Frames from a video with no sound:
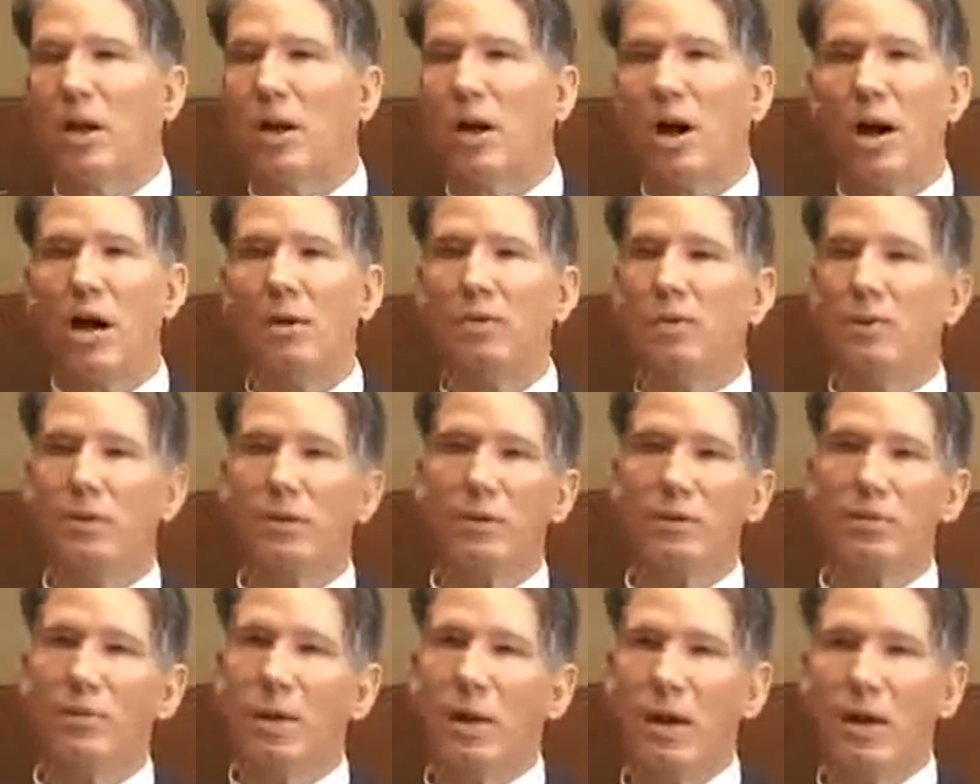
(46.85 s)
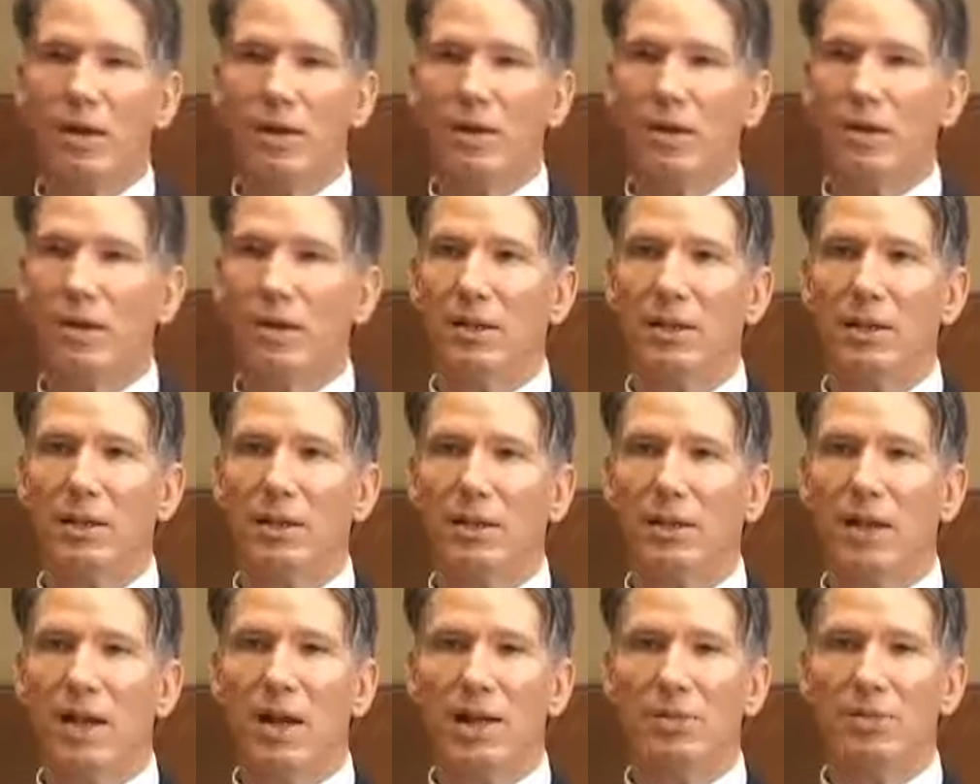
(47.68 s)
Hoffer and Pauling
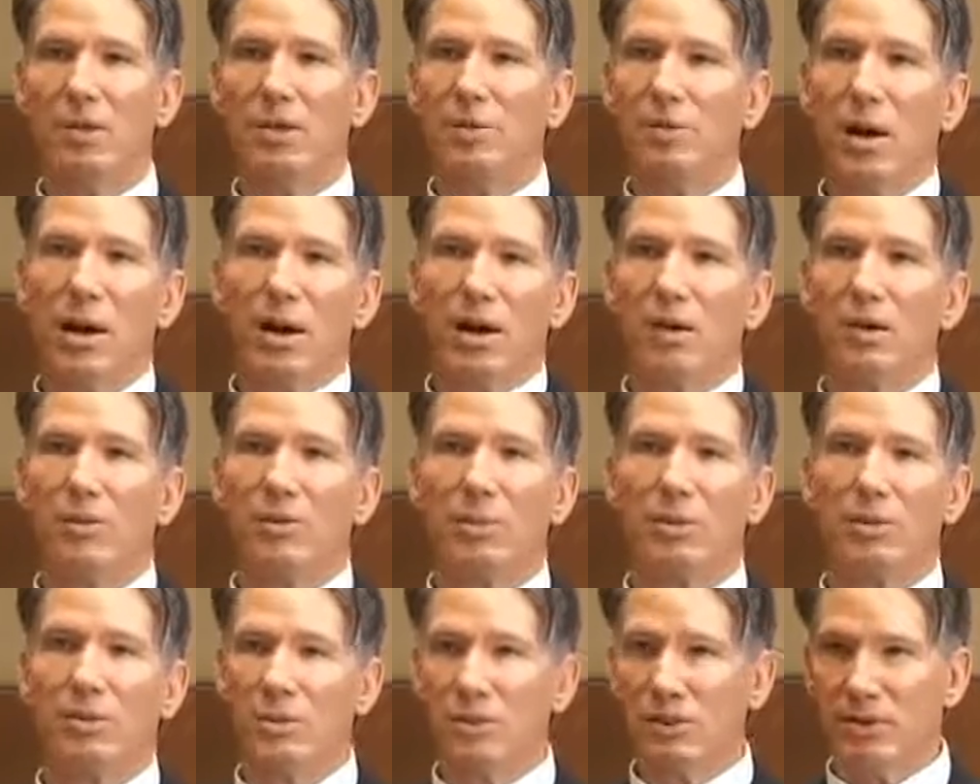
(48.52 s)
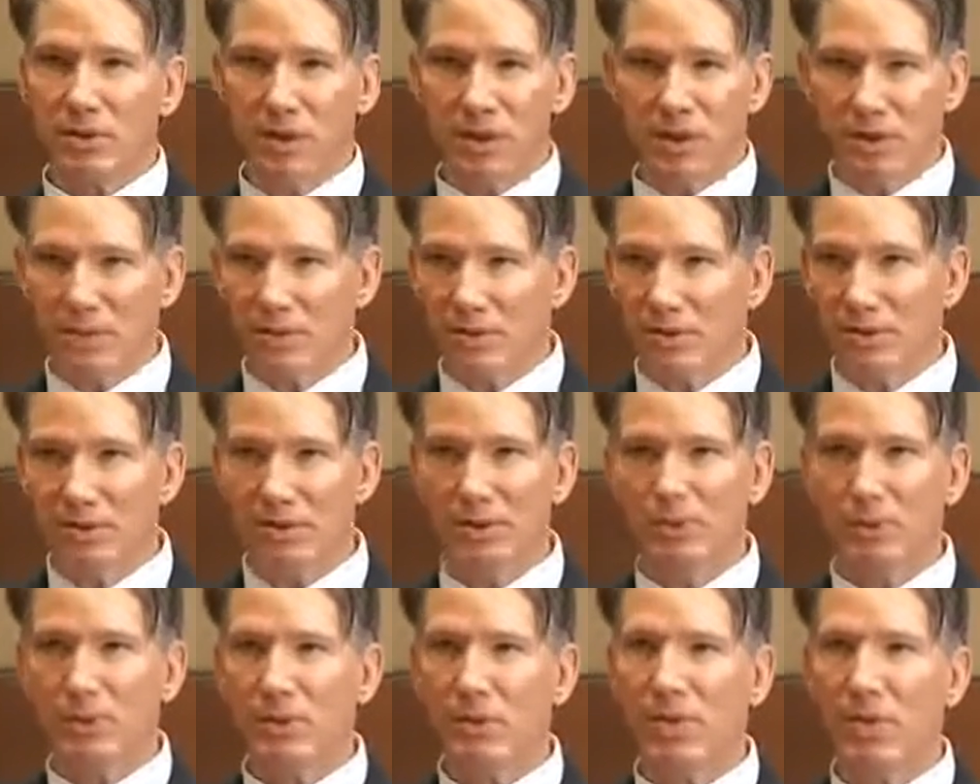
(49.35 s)
had remarkable results
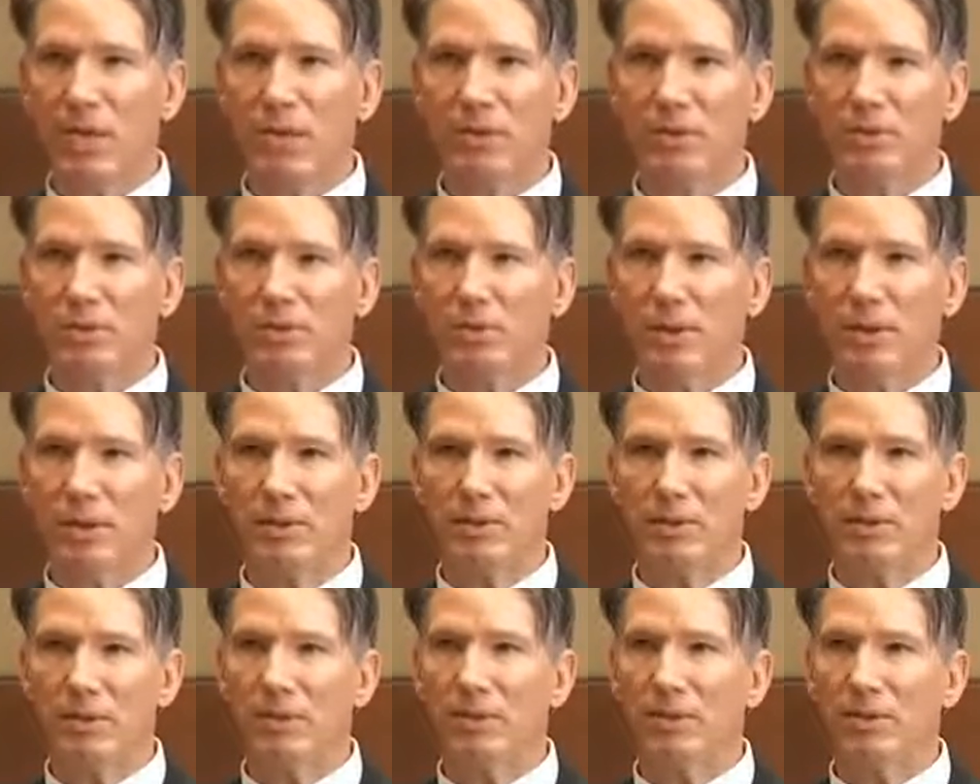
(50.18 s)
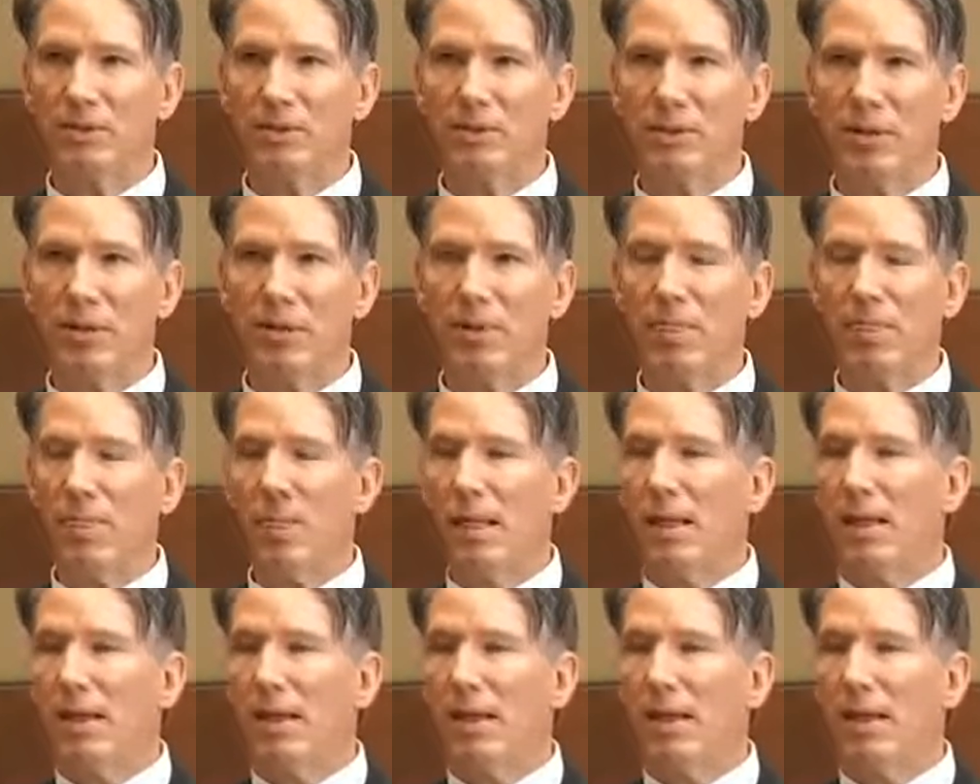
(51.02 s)
with cancer patients, right?